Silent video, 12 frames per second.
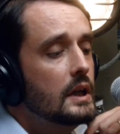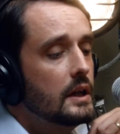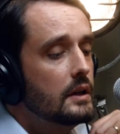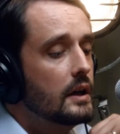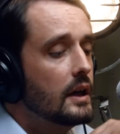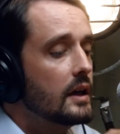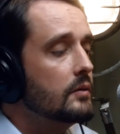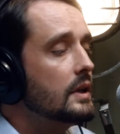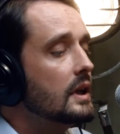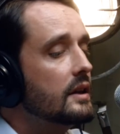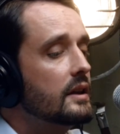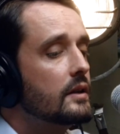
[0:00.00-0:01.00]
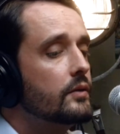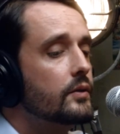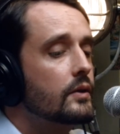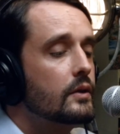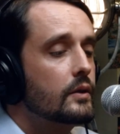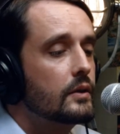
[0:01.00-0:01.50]
Yeah, I mean, I think
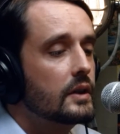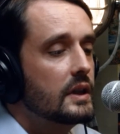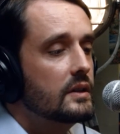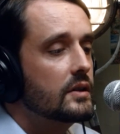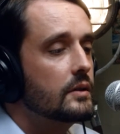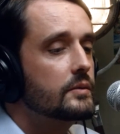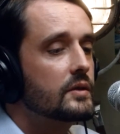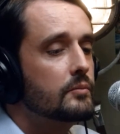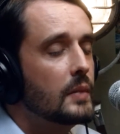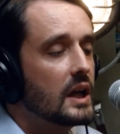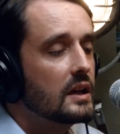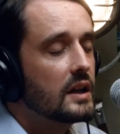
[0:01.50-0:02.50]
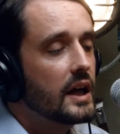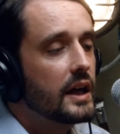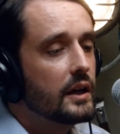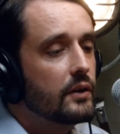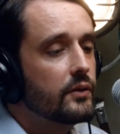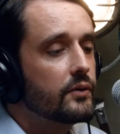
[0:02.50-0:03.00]
in terms of my
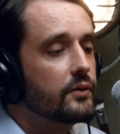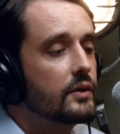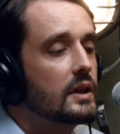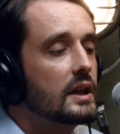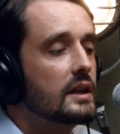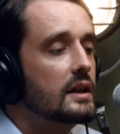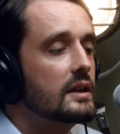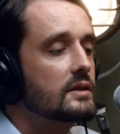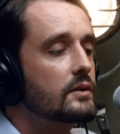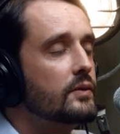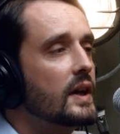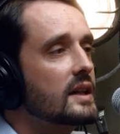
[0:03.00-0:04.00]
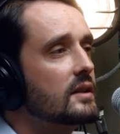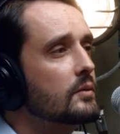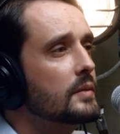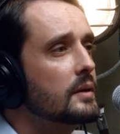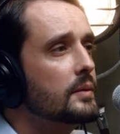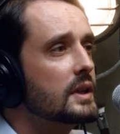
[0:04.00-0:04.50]
life, it's affected
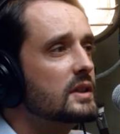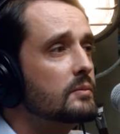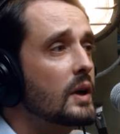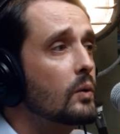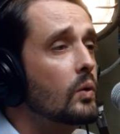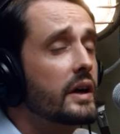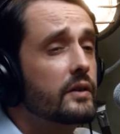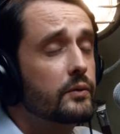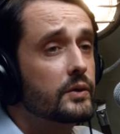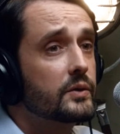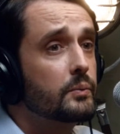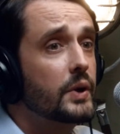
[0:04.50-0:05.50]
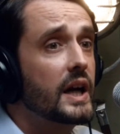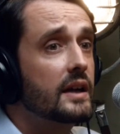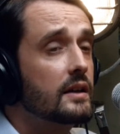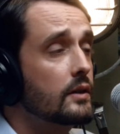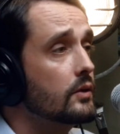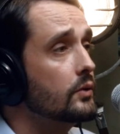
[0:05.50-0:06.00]
me because my wife was
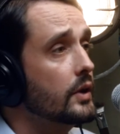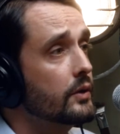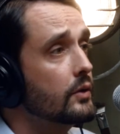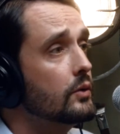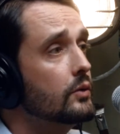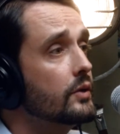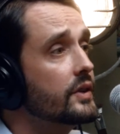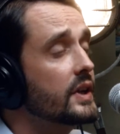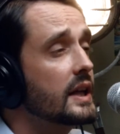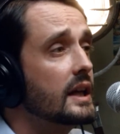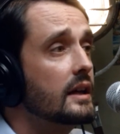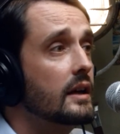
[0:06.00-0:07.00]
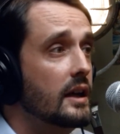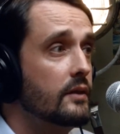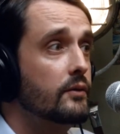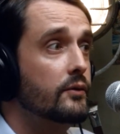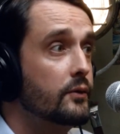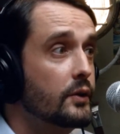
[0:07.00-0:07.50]
pregnant throughout the whole thing and
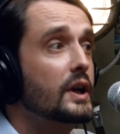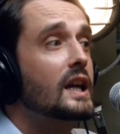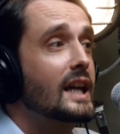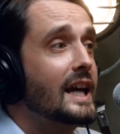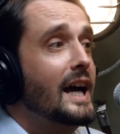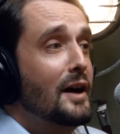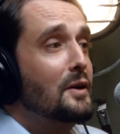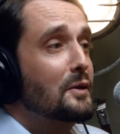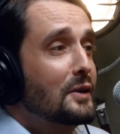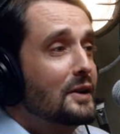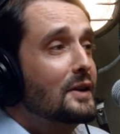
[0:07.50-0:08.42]
freaking out.